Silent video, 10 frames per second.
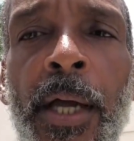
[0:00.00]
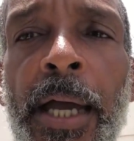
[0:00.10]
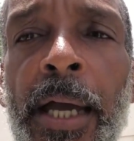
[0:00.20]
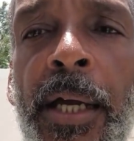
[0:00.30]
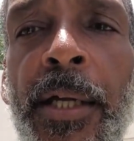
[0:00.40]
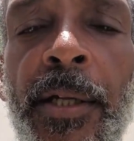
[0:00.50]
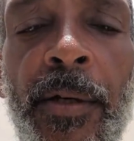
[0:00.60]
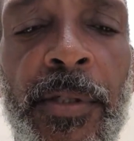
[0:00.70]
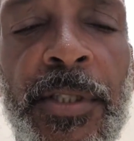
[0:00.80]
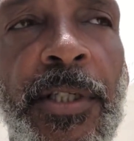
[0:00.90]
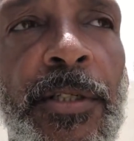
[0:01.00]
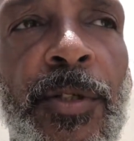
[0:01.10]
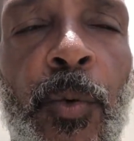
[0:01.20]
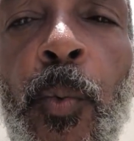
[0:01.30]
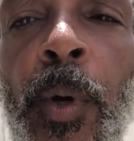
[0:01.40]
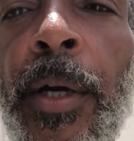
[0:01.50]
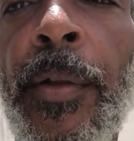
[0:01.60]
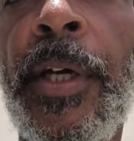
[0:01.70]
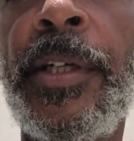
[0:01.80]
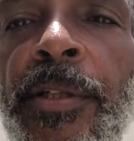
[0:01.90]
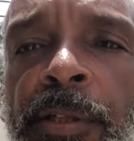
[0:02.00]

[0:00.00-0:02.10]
And long as there's a well that,